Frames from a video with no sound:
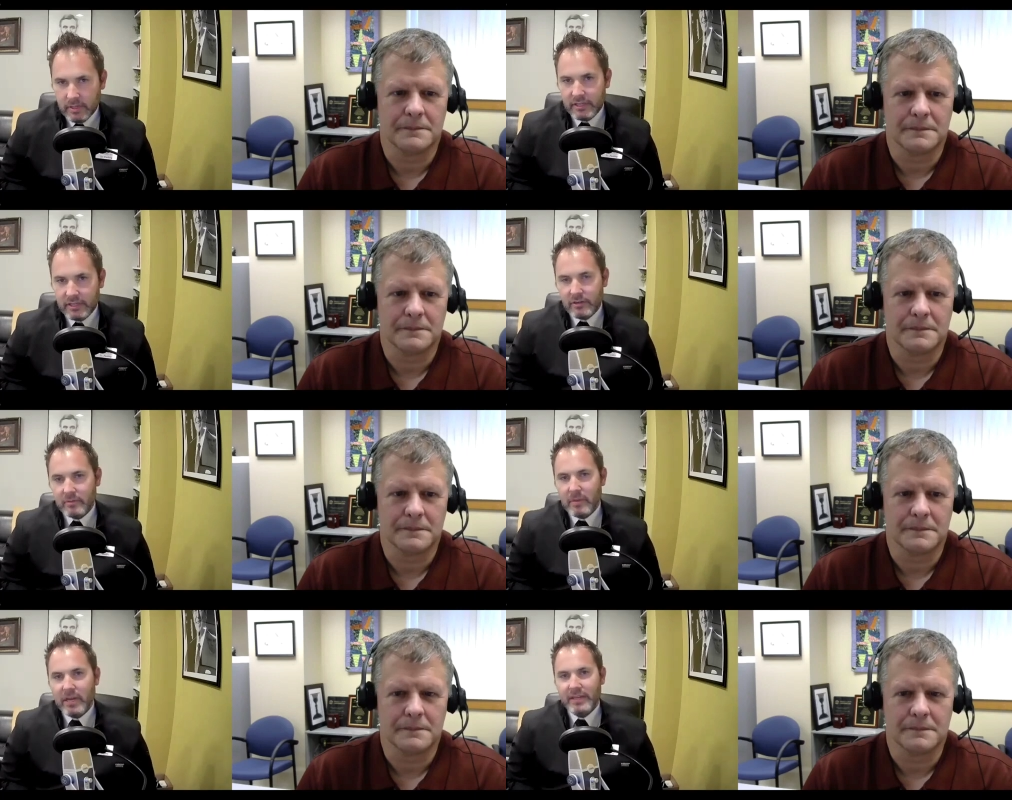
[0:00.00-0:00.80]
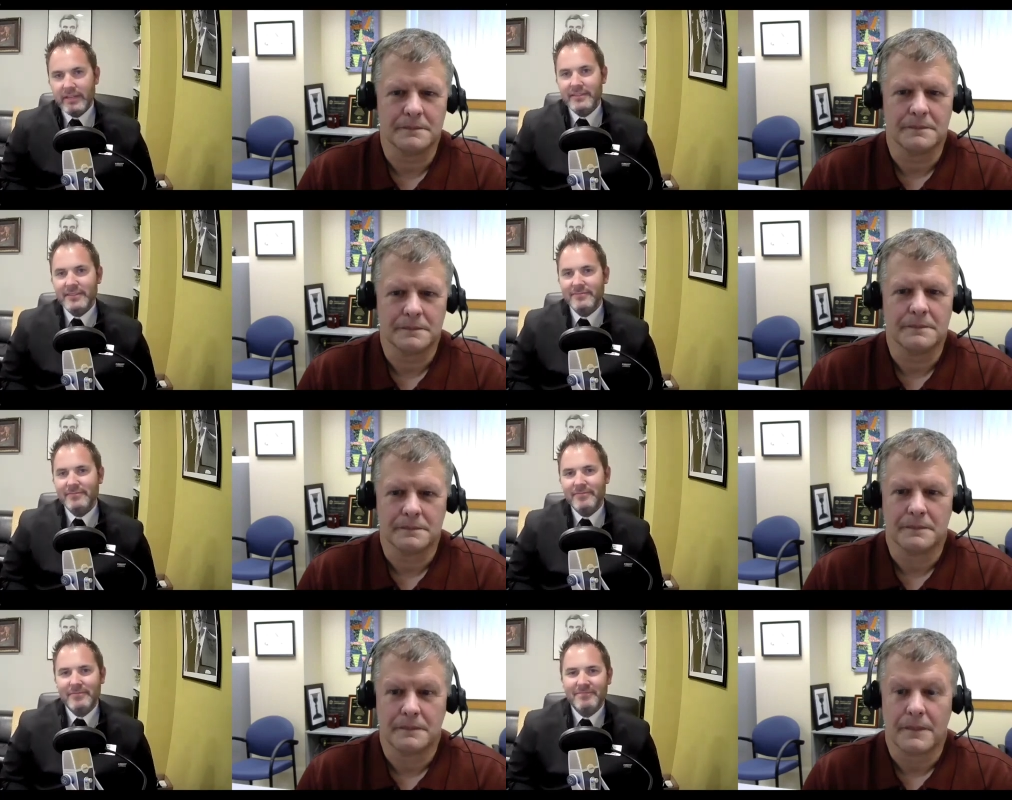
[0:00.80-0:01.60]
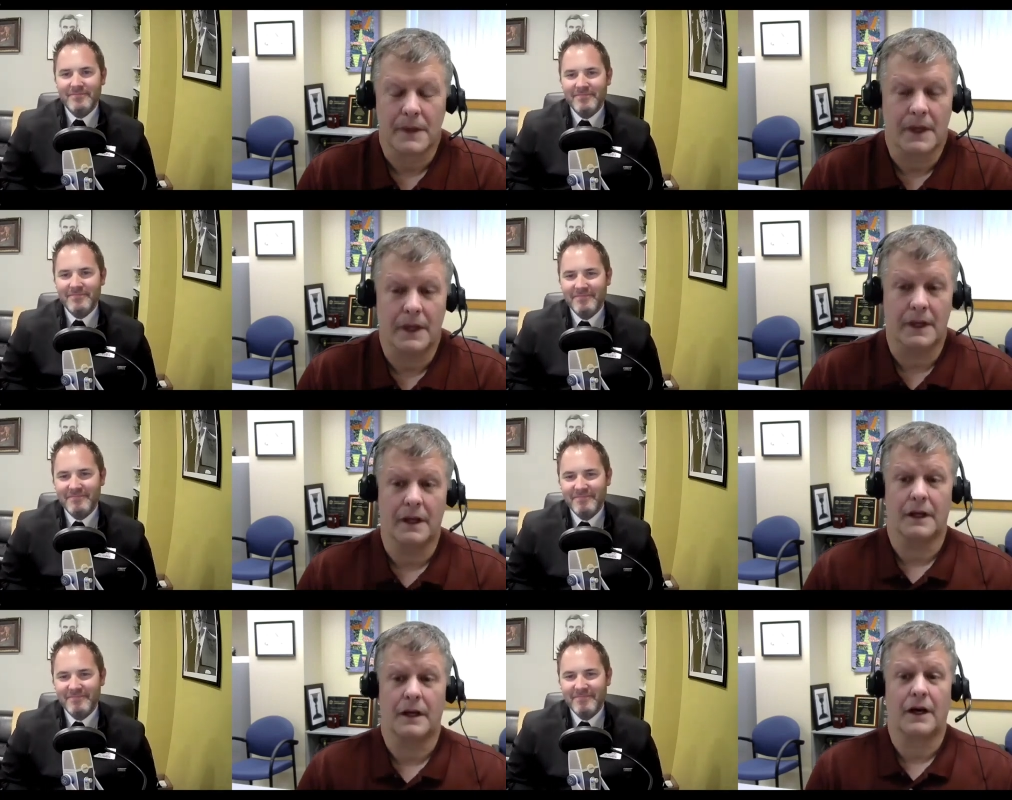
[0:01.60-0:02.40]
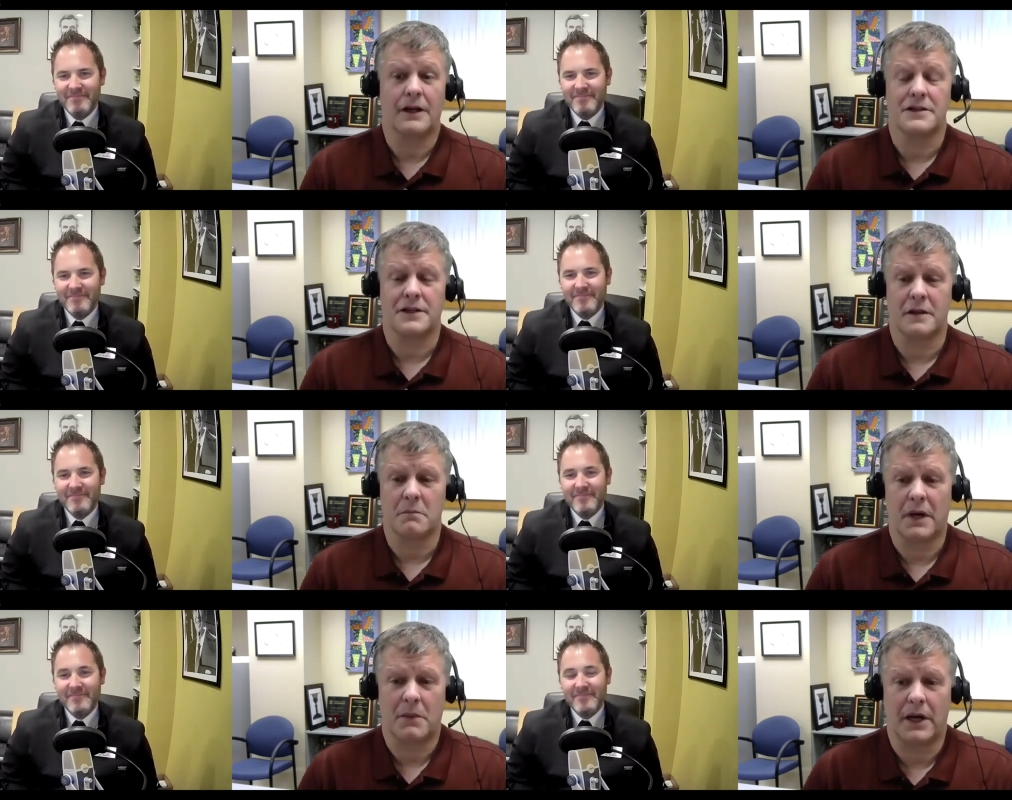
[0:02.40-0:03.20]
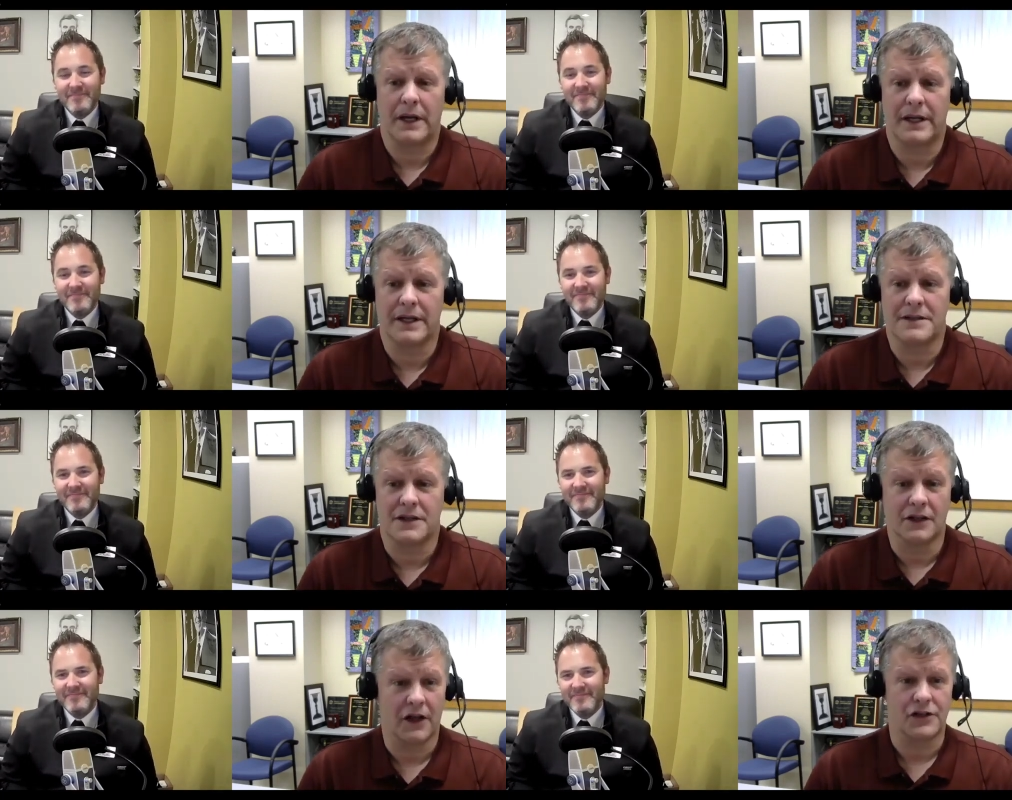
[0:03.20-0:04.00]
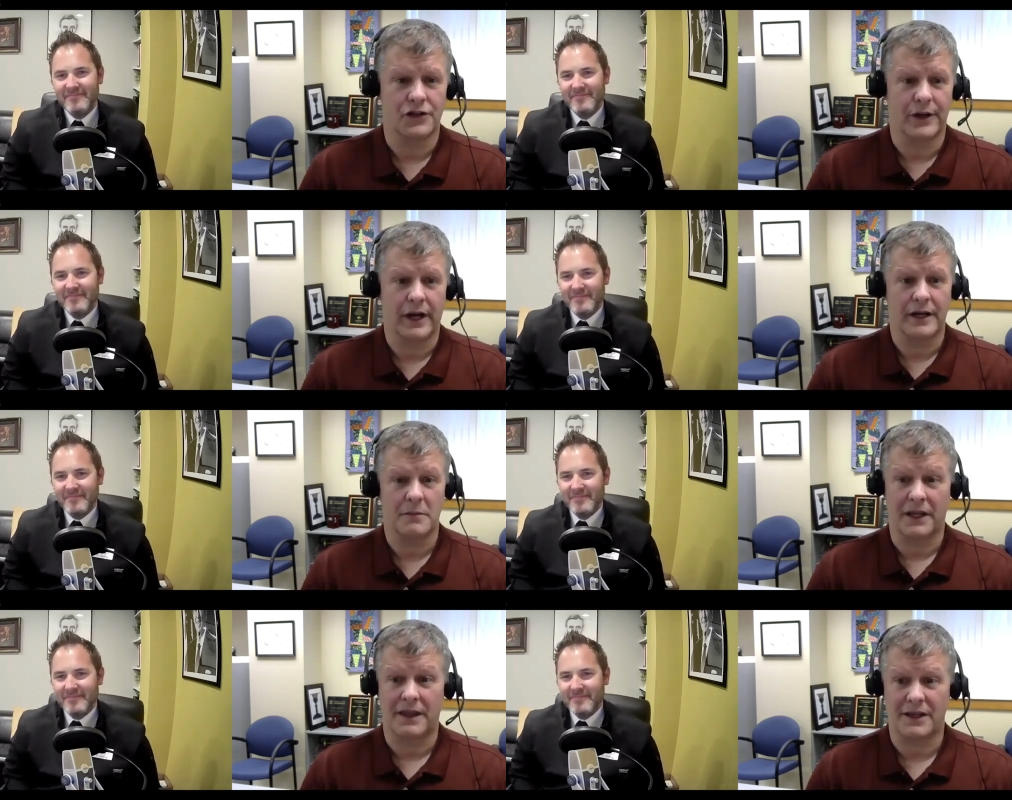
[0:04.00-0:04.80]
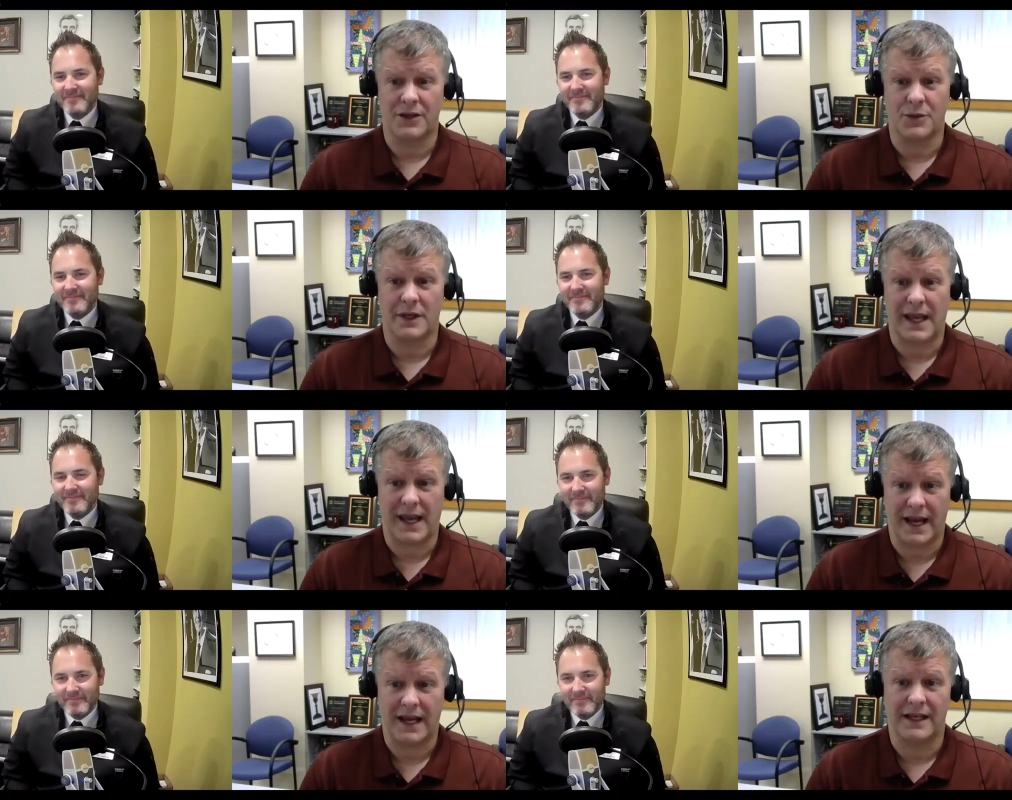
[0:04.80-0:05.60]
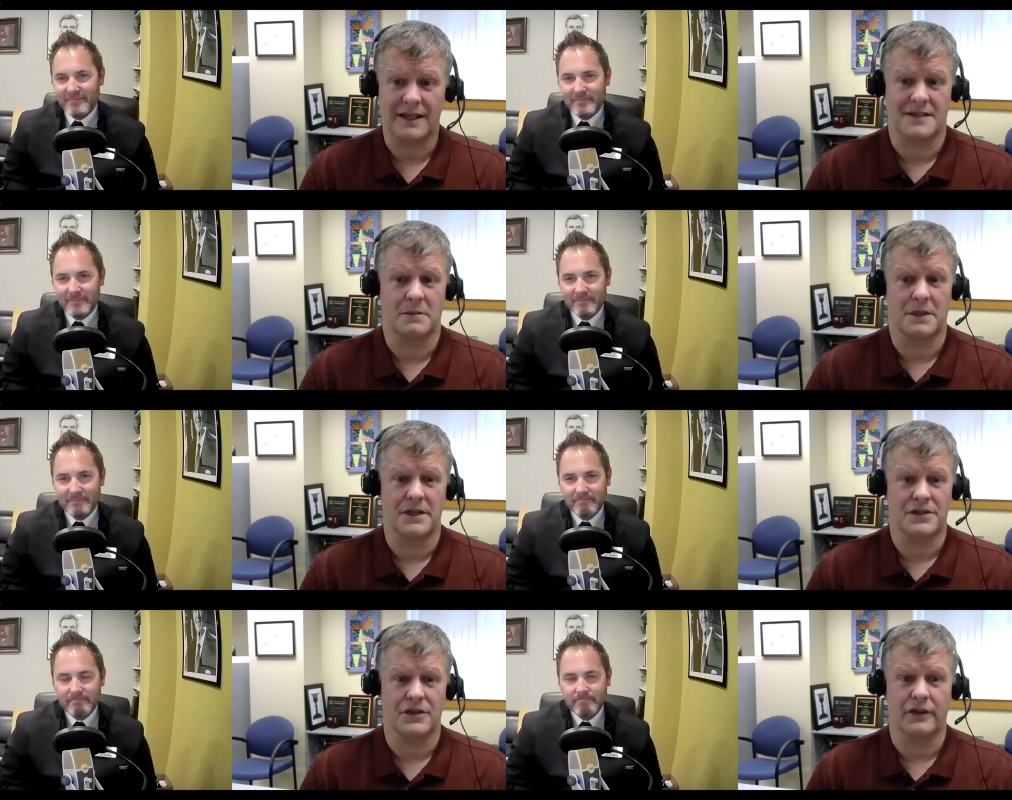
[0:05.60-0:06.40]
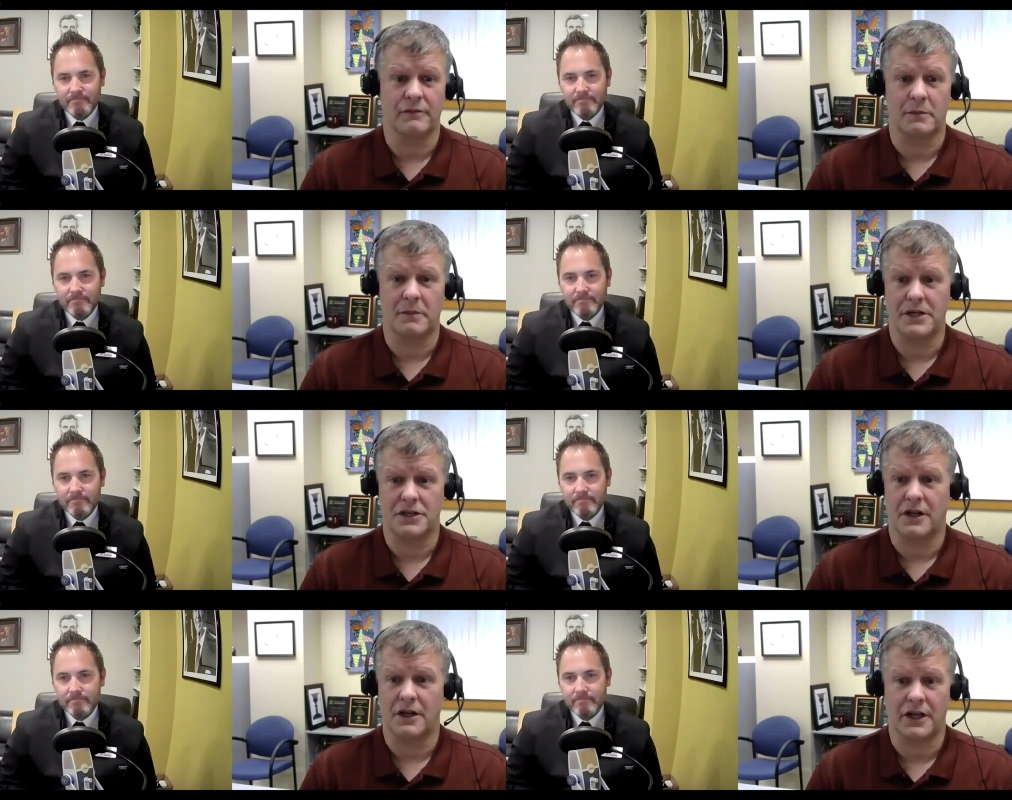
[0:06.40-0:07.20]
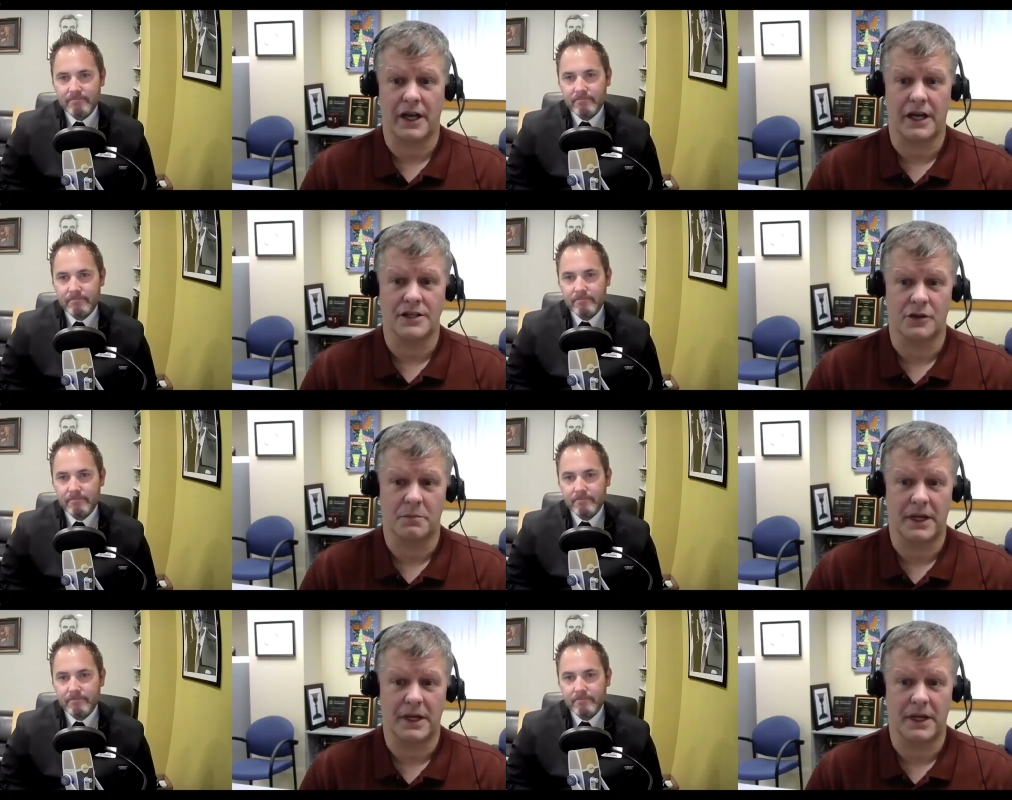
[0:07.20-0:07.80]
Speaker 1: in your mind
Speaker 2: uh, honestly in my mind it's a luxury item i think you can get some additional information on occasional